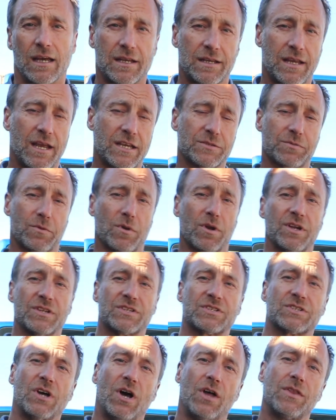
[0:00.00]
Next, we're going to
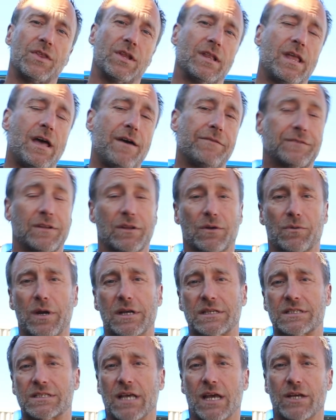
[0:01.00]
install the left and the
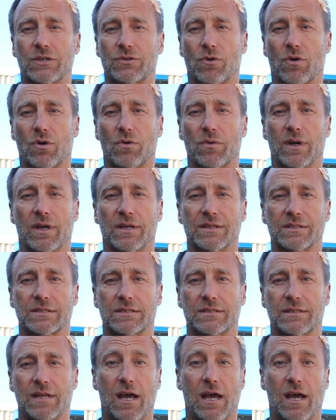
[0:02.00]
right side door rails.